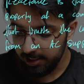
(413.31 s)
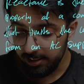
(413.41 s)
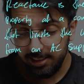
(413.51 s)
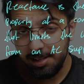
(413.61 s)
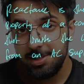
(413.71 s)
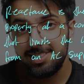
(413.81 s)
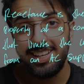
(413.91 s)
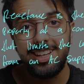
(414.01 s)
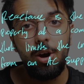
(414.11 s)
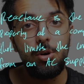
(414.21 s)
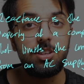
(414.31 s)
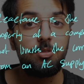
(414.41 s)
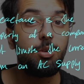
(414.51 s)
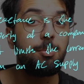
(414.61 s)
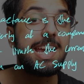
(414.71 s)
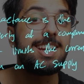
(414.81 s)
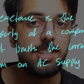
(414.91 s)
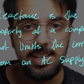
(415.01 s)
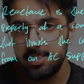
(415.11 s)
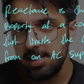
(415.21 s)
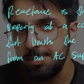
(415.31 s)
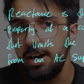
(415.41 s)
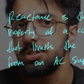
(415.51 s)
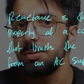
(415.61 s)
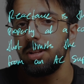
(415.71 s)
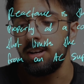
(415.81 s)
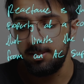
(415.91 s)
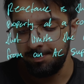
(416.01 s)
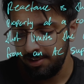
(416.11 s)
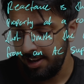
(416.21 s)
that limits a current from a DC power supply.